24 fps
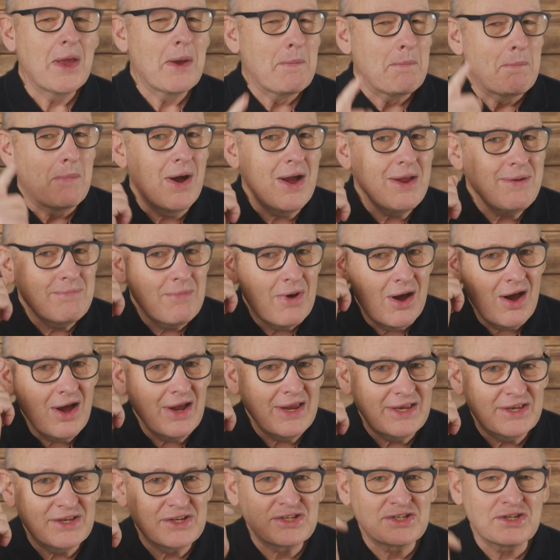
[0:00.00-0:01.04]
my
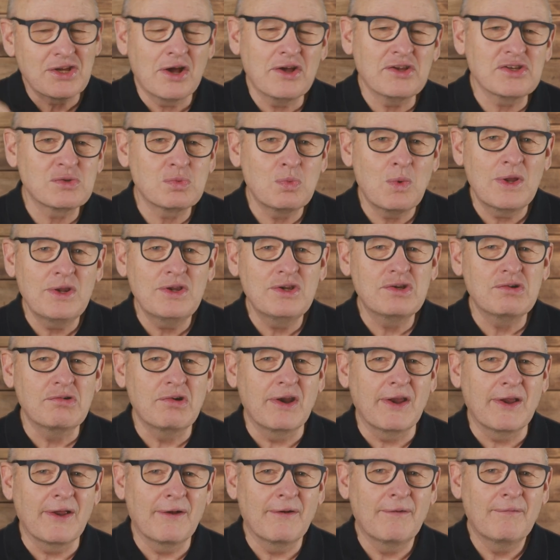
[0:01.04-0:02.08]
mind starts
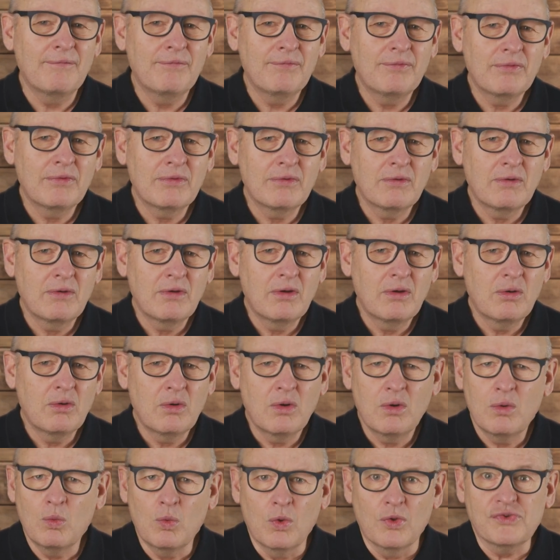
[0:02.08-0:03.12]
wondering,
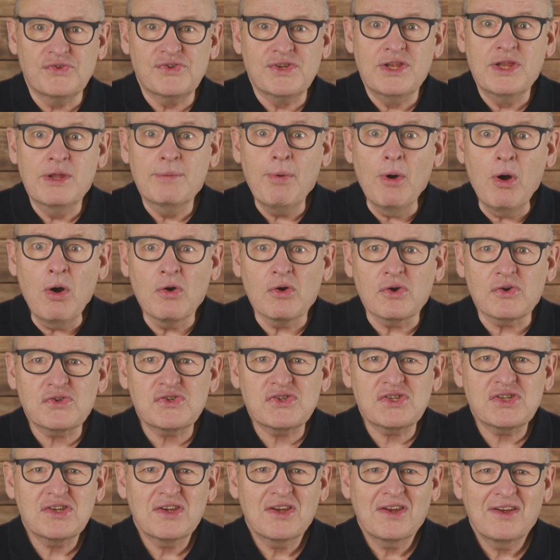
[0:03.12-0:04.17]
what's in the
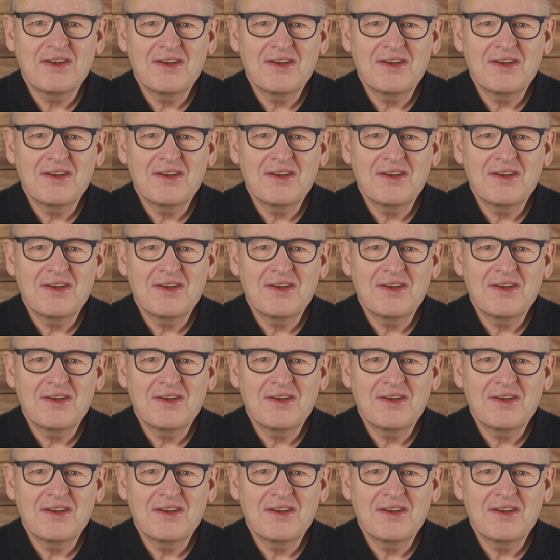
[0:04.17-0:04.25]
box?